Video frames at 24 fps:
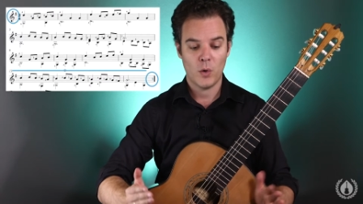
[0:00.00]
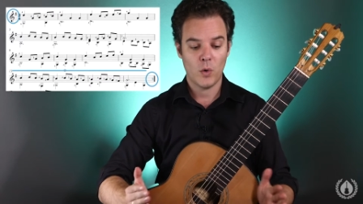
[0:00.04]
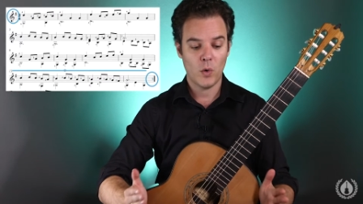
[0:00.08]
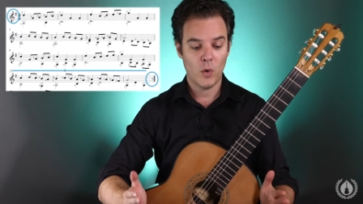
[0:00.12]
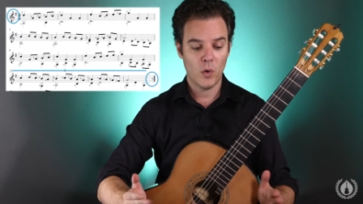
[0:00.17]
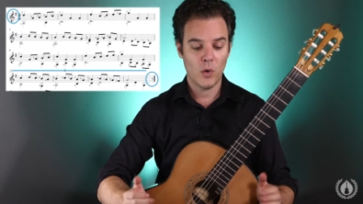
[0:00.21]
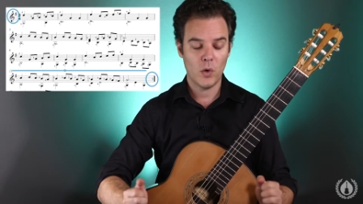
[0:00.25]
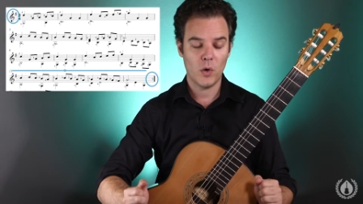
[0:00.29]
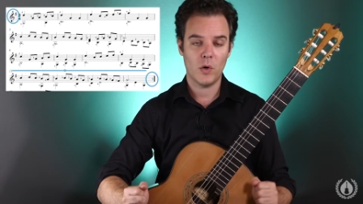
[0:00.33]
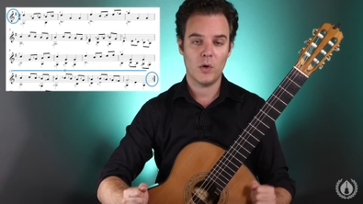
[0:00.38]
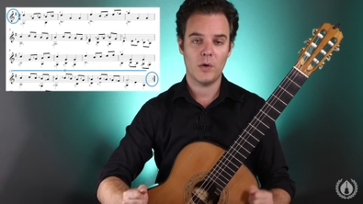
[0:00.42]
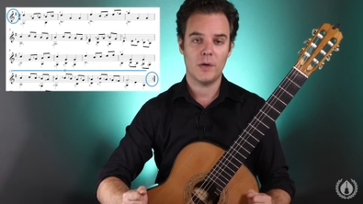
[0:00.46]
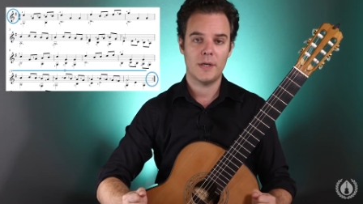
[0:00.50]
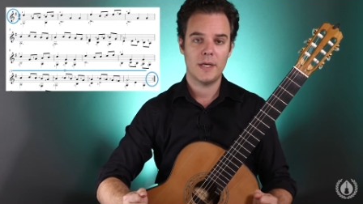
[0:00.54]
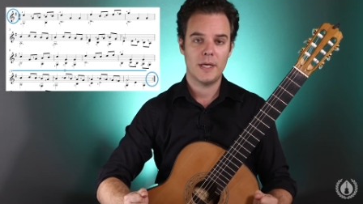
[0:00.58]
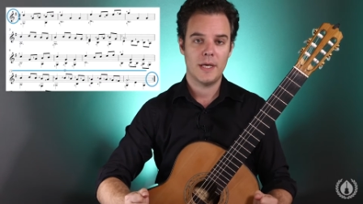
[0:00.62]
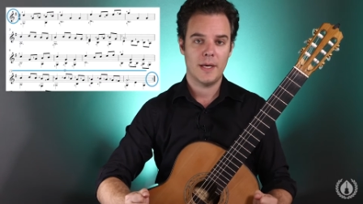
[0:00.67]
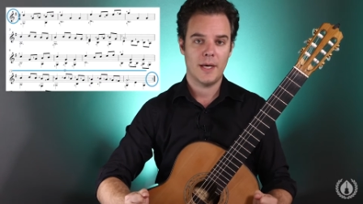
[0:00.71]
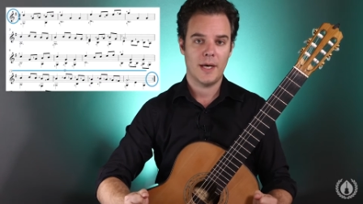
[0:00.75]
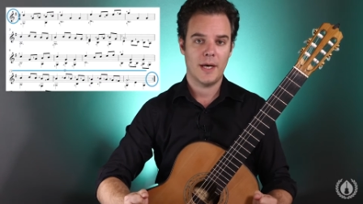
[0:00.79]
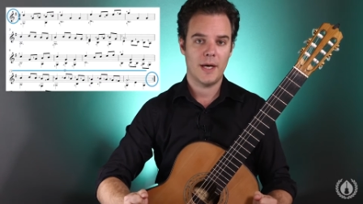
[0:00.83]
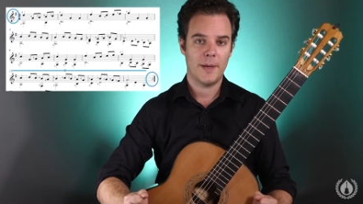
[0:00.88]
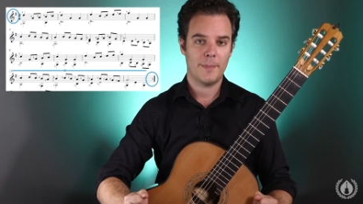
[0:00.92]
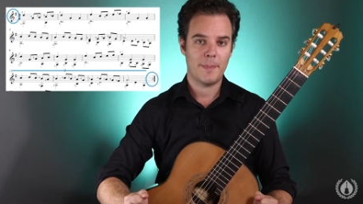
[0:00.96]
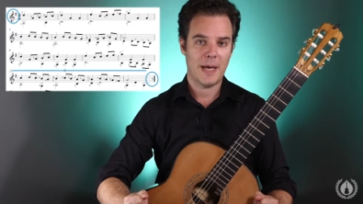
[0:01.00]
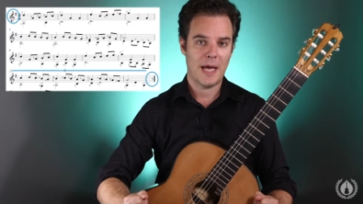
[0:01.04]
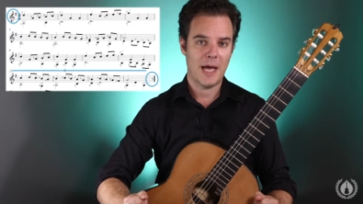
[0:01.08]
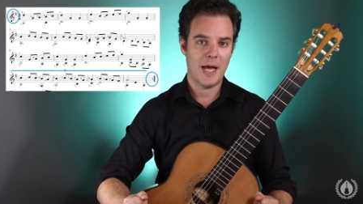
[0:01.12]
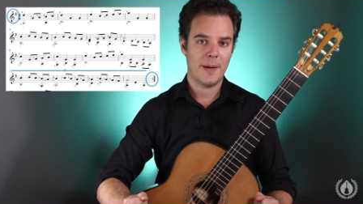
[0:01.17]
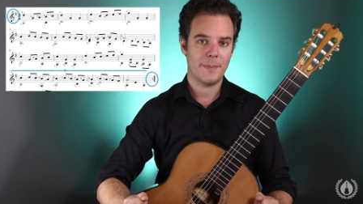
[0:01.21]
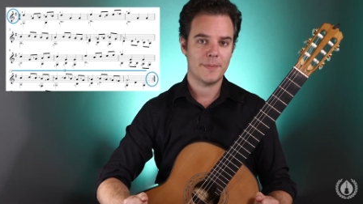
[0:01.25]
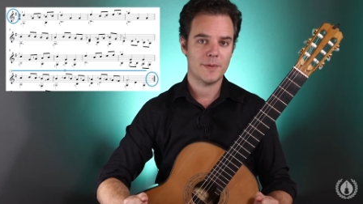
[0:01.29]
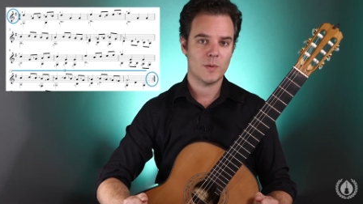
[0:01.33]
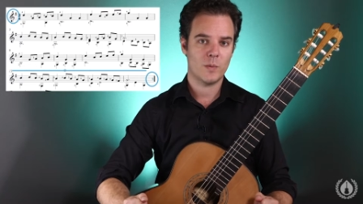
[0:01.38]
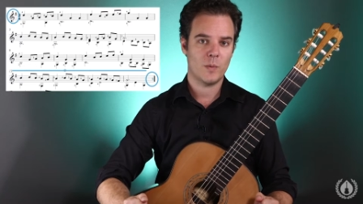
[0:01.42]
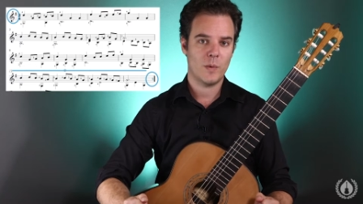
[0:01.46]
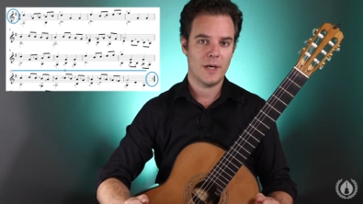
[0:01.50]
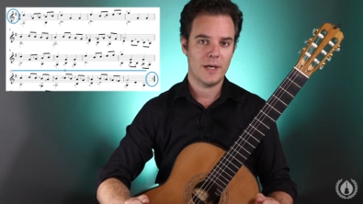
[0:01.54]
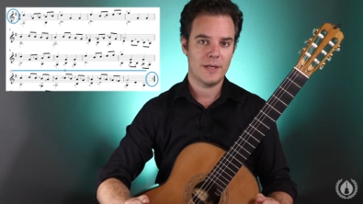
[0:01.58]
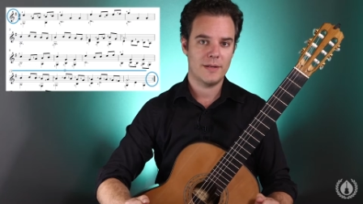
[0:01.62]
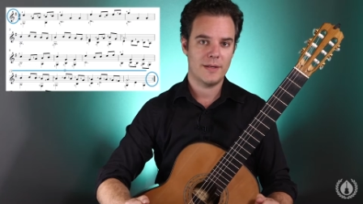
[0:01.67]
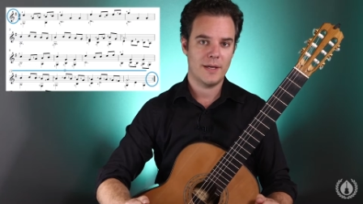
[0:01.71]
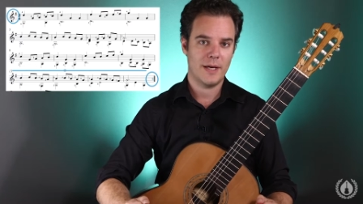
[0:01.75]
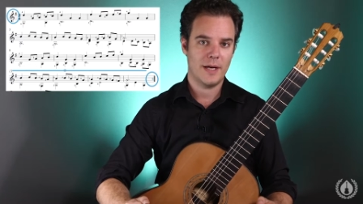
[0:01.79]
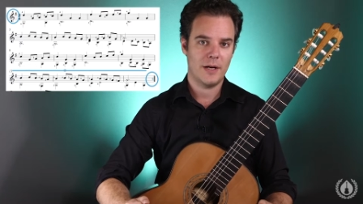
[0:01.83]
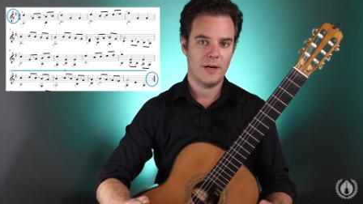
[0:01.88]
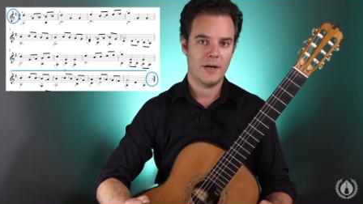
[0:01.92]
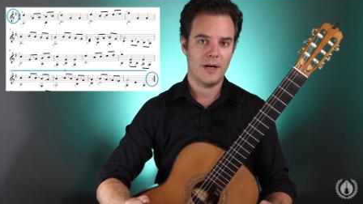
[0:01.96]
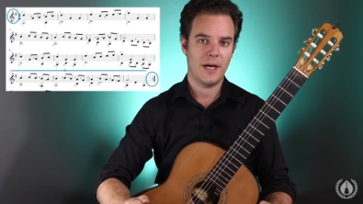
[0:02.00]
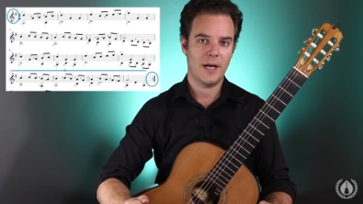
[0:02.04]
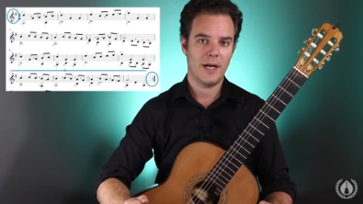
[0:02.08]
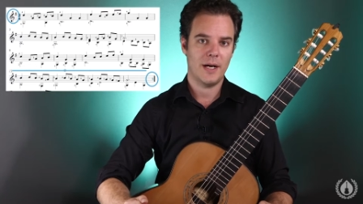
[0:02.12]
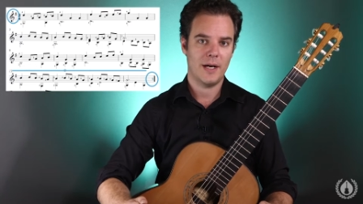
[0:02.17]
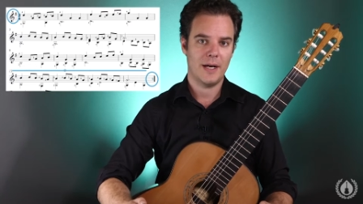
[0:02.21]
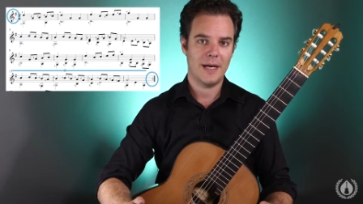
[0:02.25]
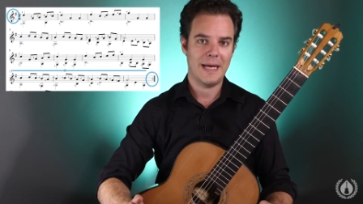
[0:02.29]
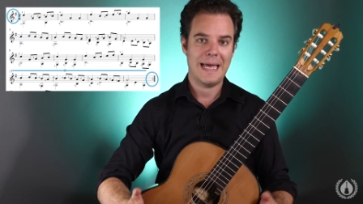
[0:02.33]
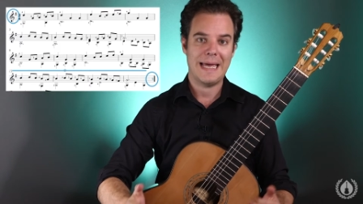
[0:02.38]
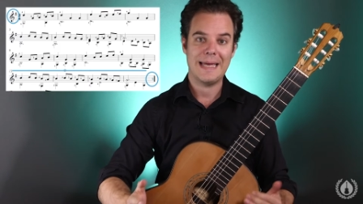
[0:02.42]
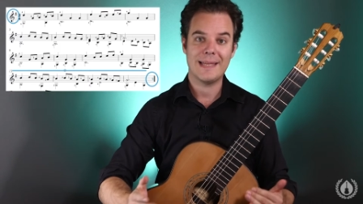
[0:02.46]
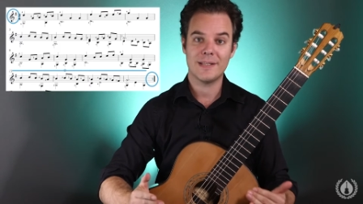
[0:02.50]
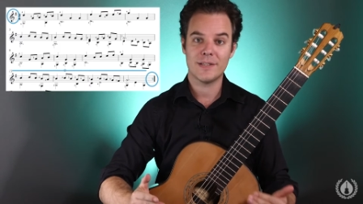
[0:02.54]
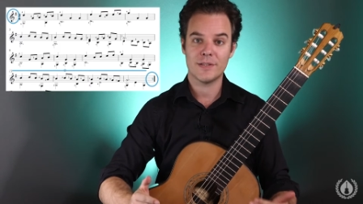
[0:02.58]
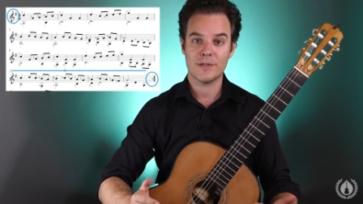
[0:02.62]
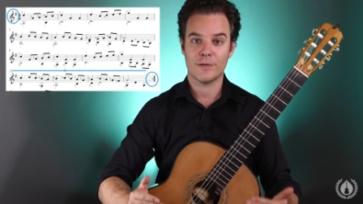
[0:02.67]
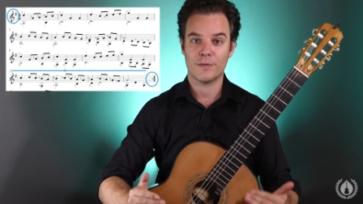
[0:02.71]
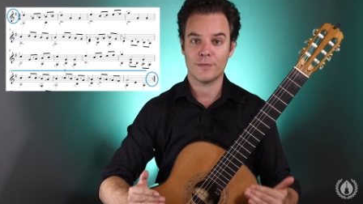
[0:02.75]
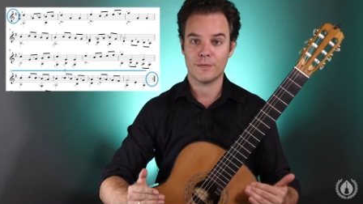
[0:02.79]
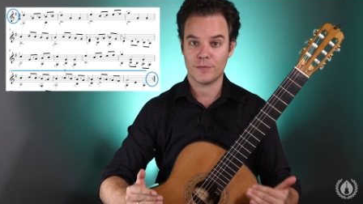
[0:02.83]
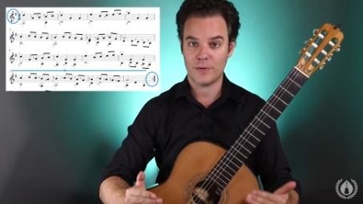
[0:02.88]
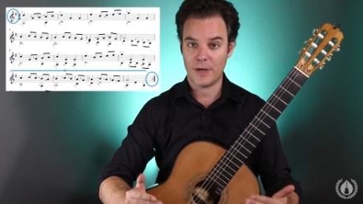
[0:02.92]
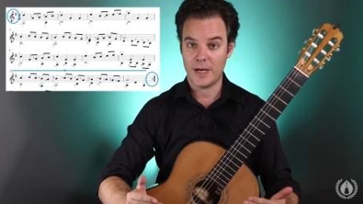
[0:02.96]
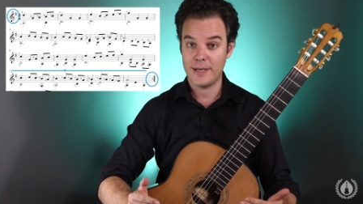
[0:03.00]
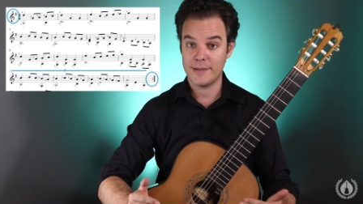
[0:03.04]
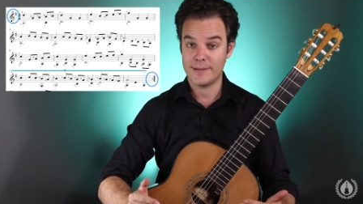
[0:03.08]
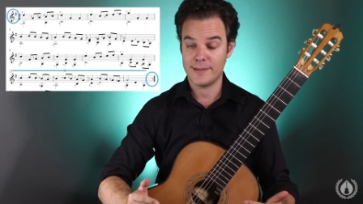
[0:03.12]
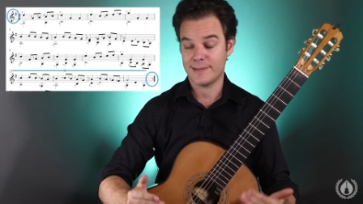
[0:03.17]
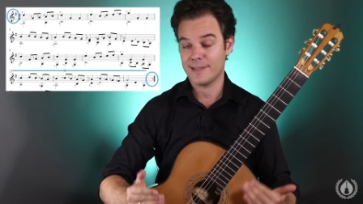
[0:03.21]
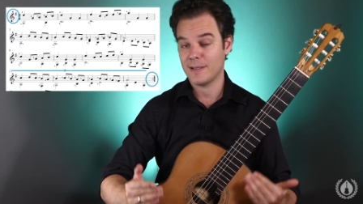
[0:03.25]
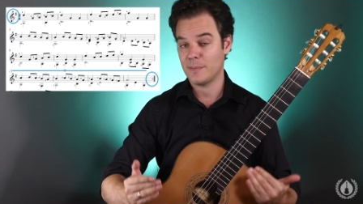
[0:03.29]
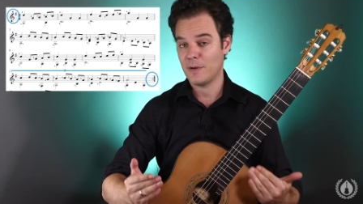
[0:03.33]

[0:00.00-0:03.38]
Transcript: or uh, perhaps where there are ends of phrases.